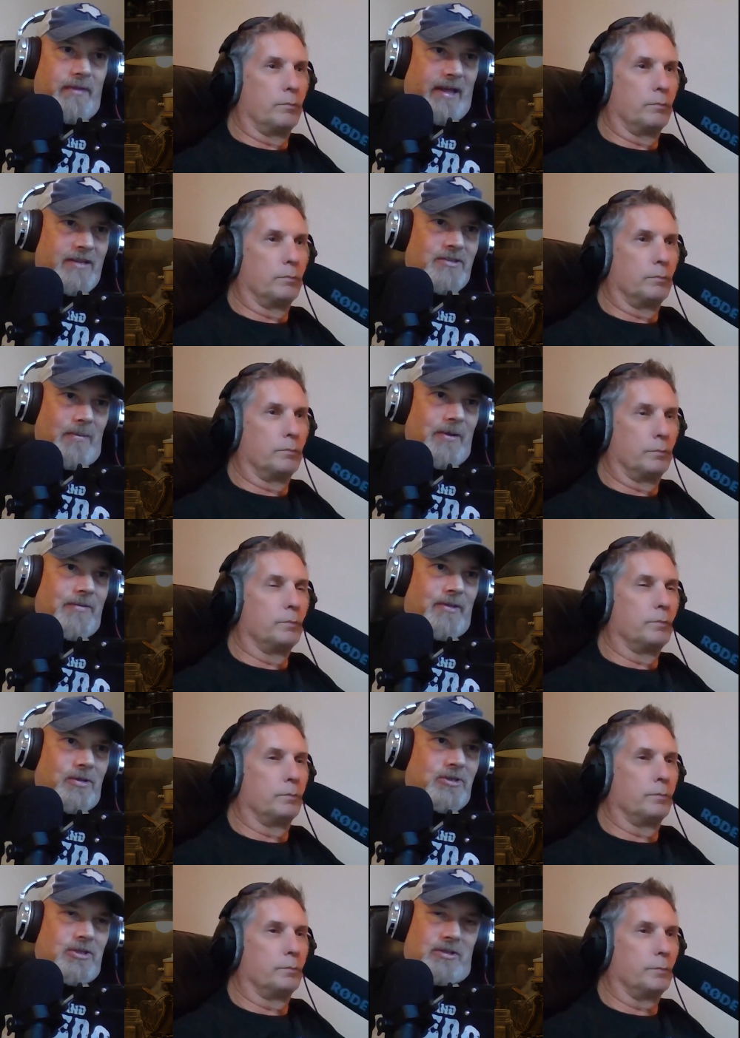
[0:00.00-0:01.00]
Speaker 1: things on there
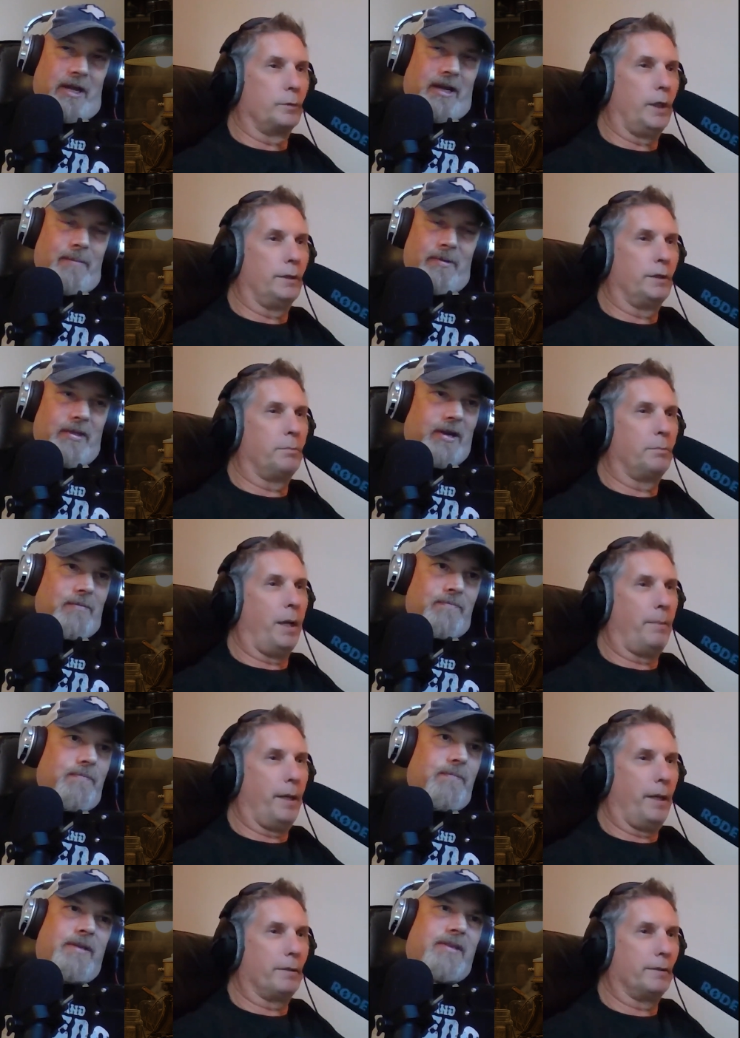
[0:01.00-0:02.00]
that look just like right, them. Just
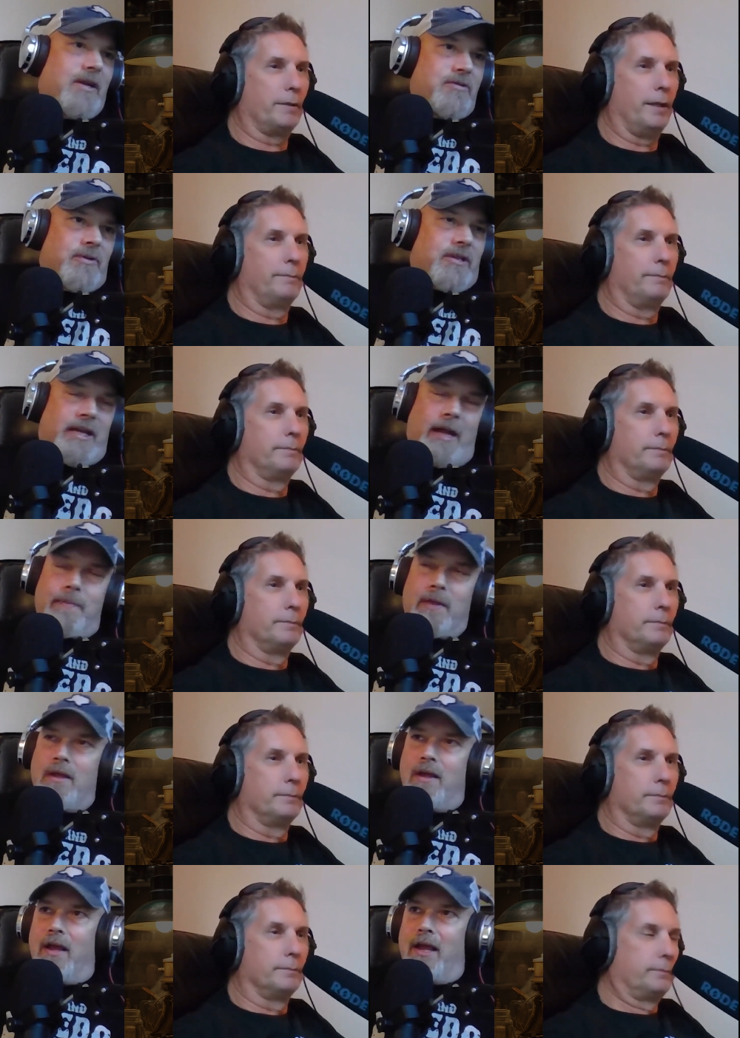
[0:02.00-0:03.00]
bypasses. They, they, they yeah. don't do anything. Yeah,
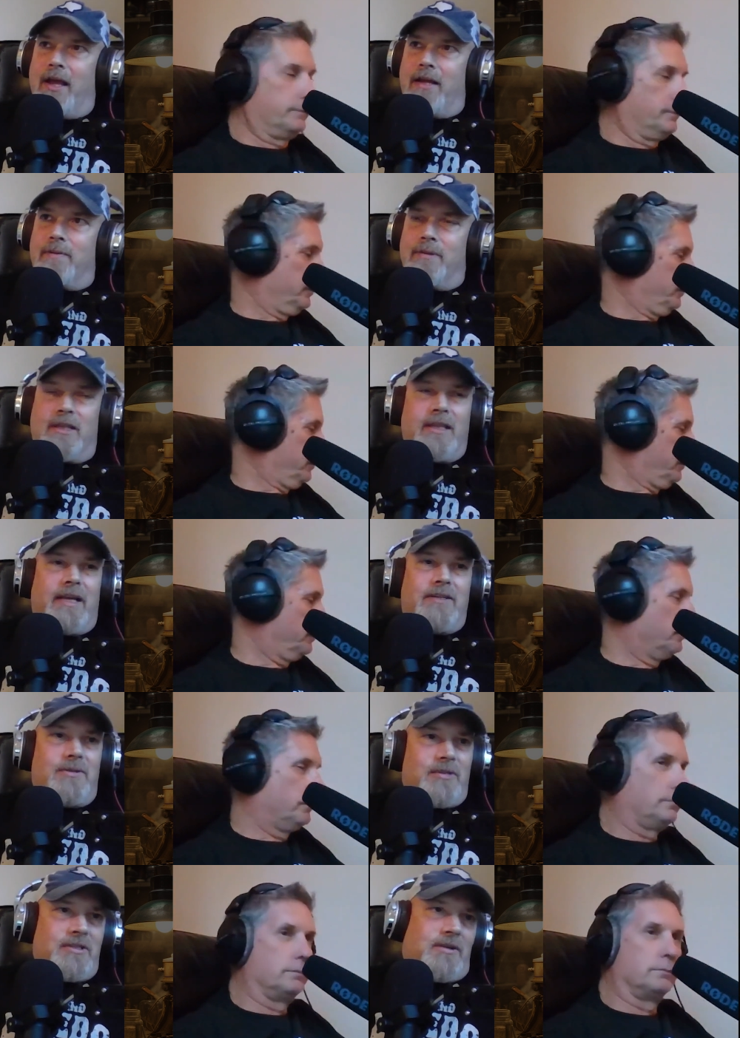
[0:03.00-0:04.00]
and but the thing
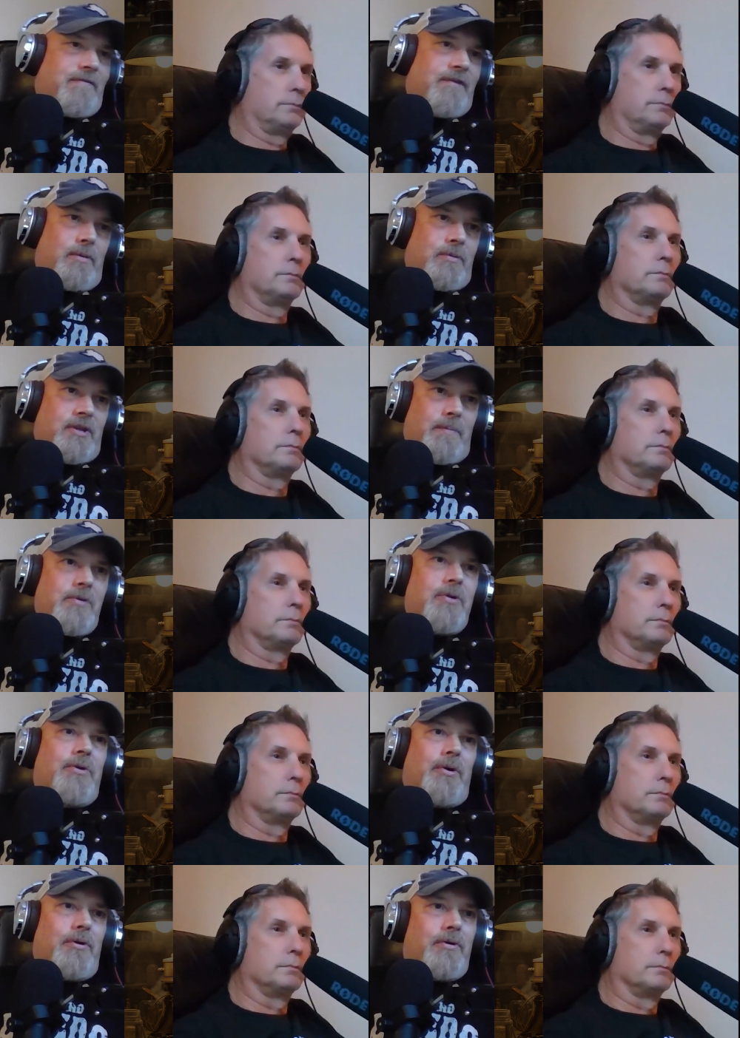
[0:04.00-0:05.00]
is, those things are filled with
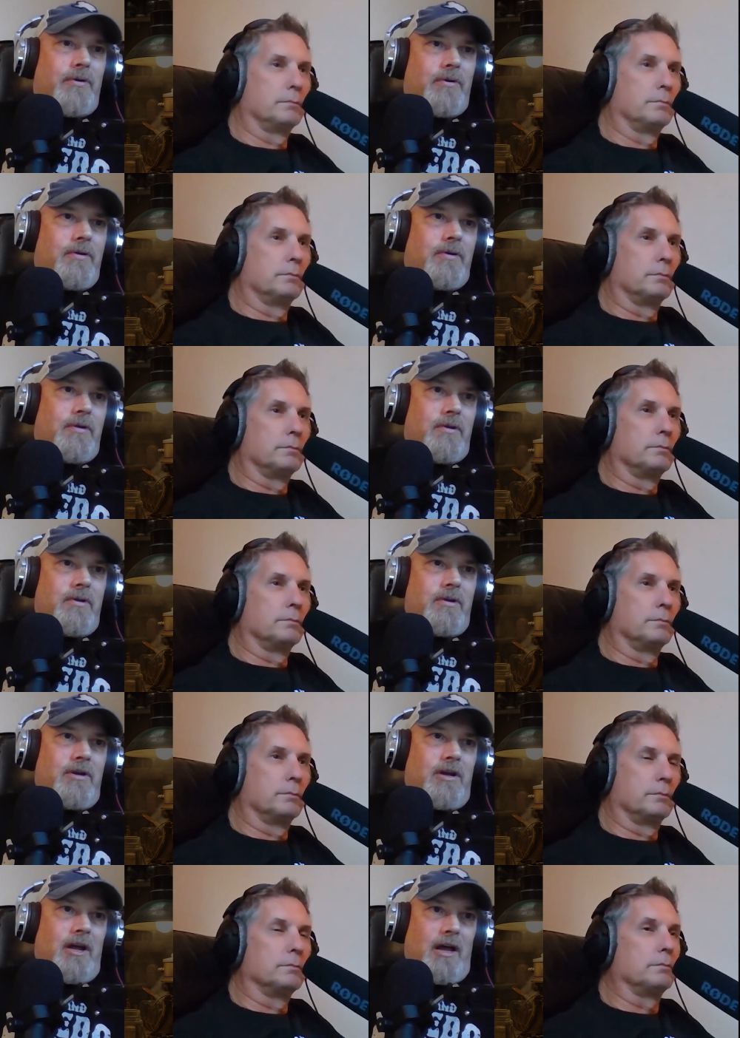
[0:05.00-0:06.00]
computer
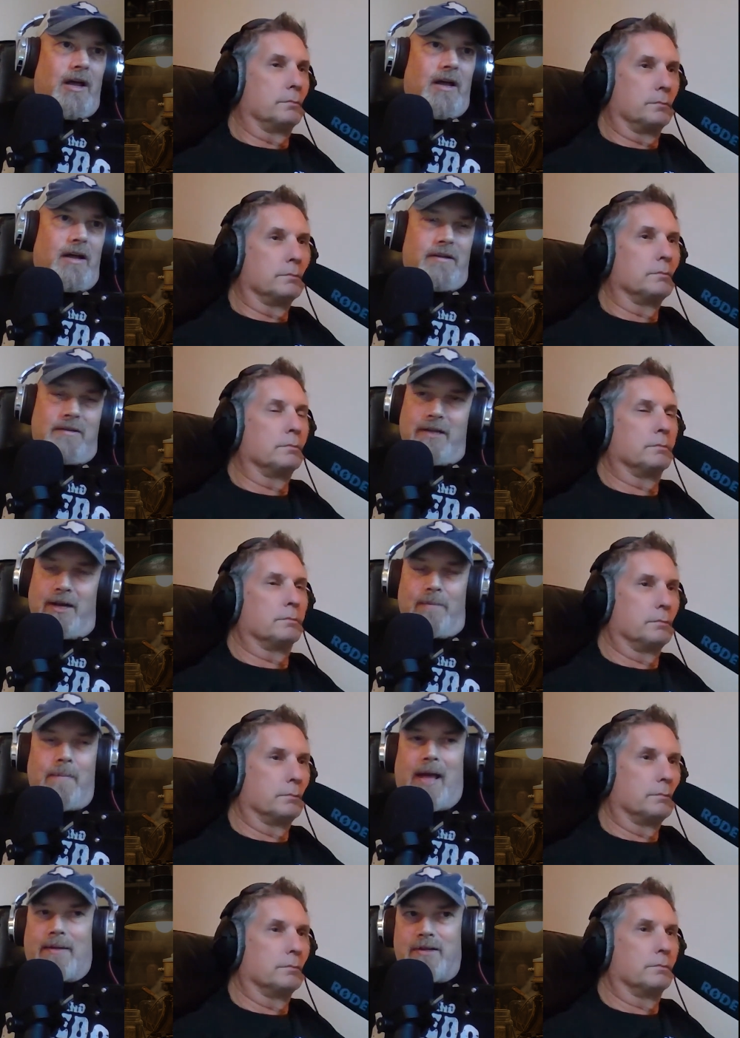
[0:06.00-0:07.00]
uh, you know,
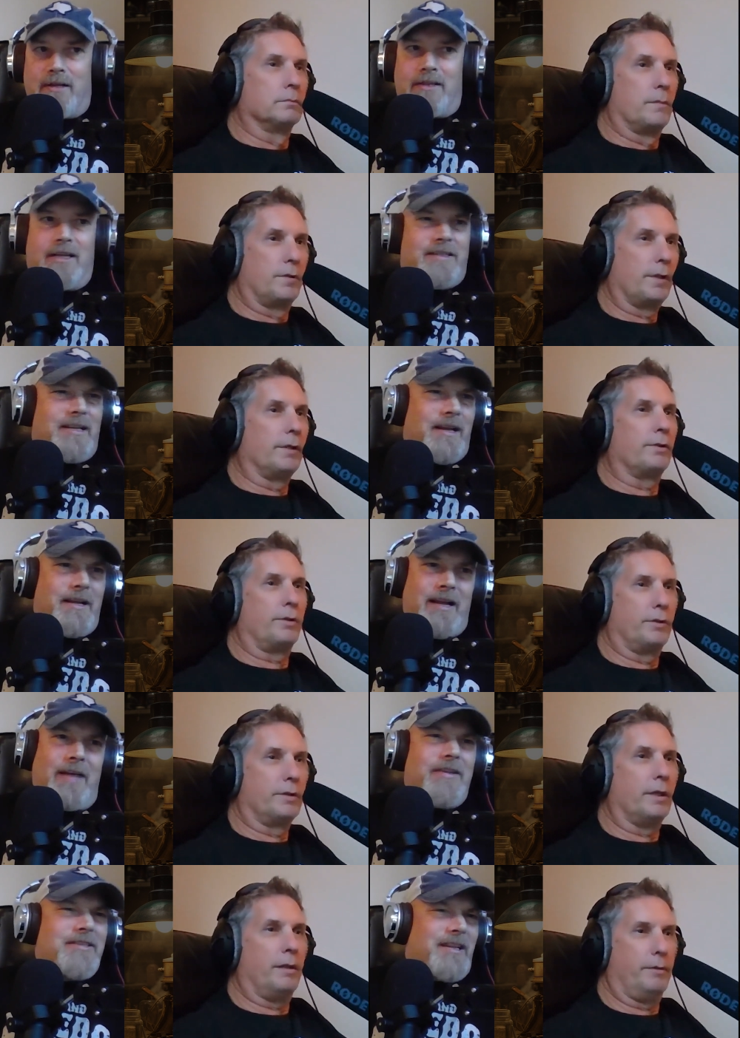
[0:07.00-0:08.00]
mat I think sensors and
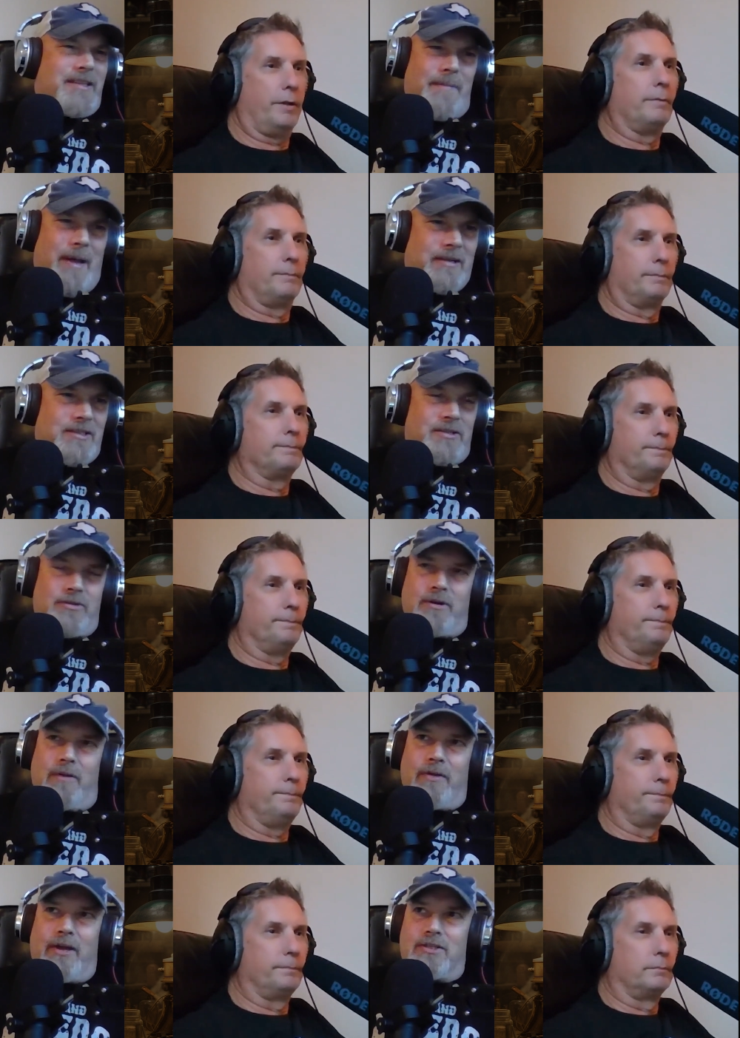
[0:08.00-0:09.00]
yeah, stuff, like the mat sensor mm-hmm.
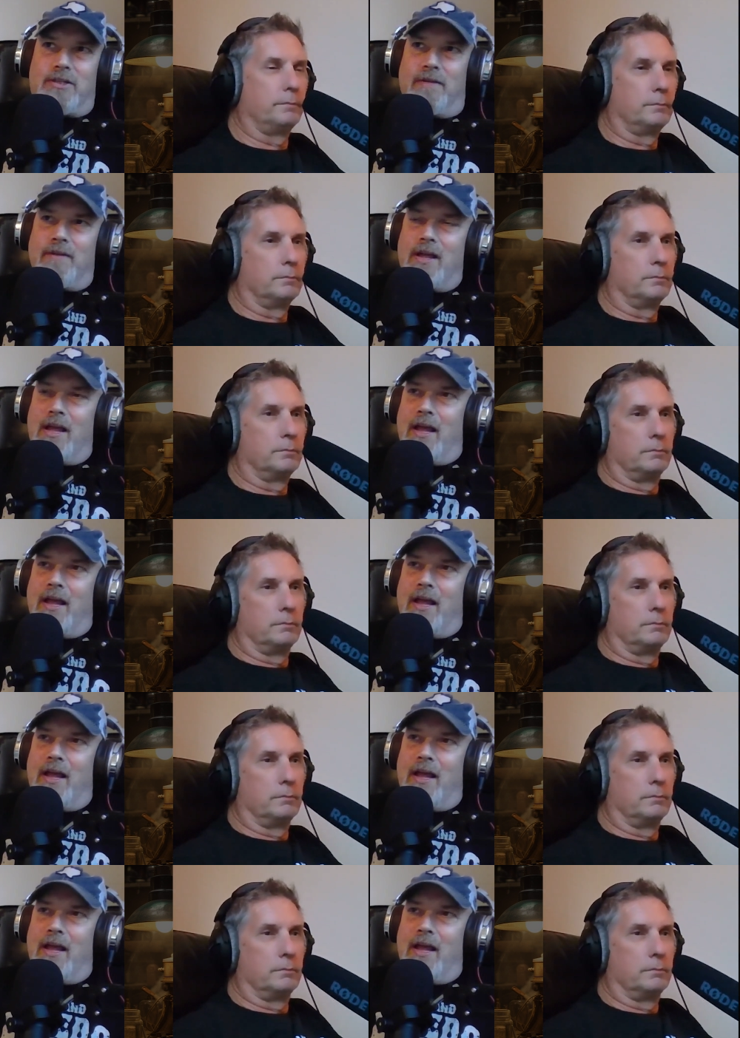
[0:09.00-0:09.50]
and all that kind of stuff.